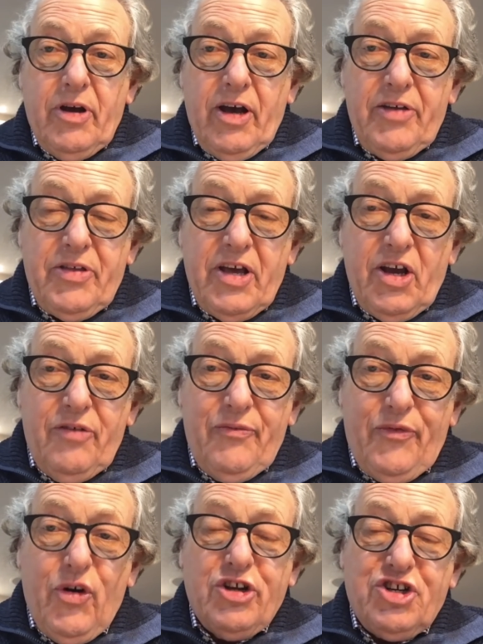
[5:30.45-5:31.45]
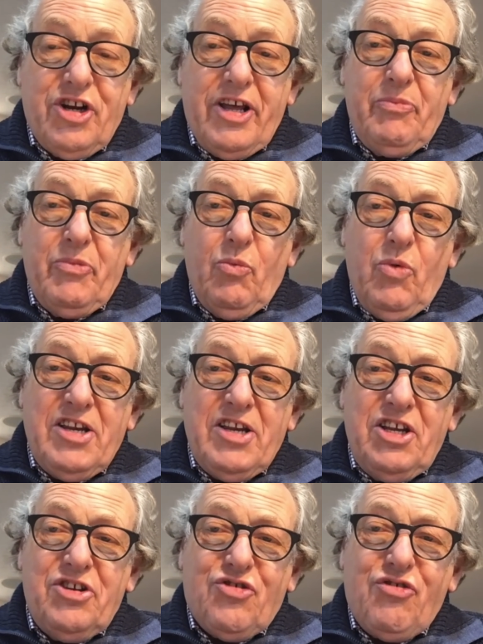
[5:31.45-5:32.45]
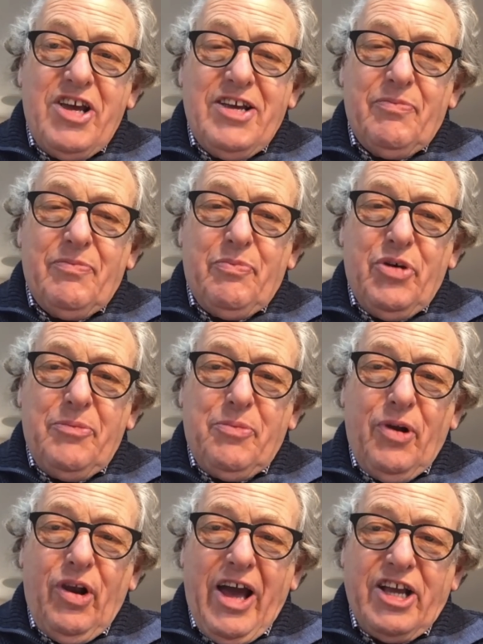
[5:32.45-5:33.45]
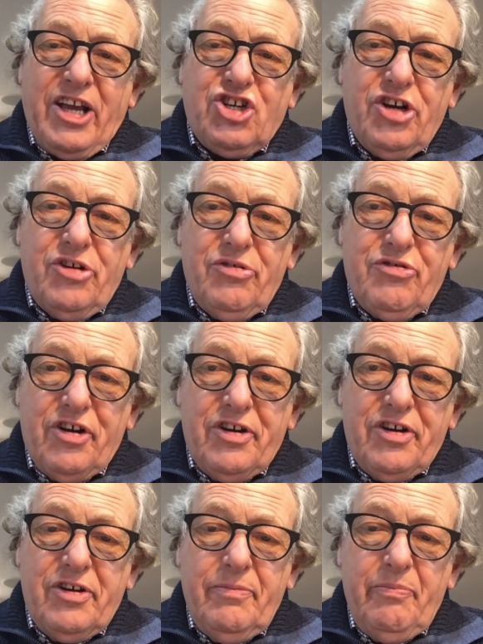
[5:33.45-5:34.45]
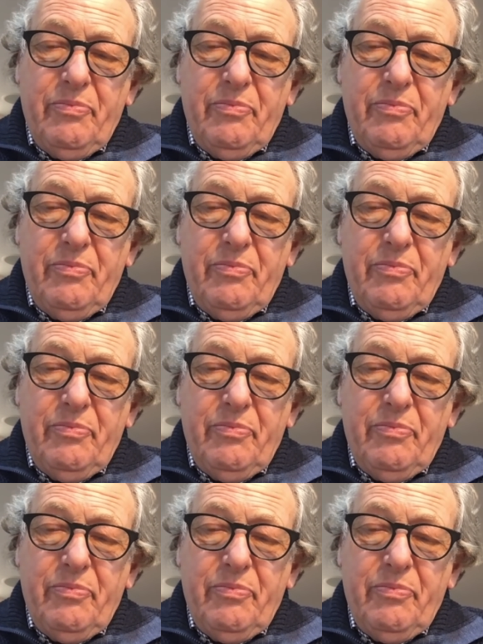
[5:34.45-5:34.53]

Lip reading: I think, unfortunately, when you treat people like children,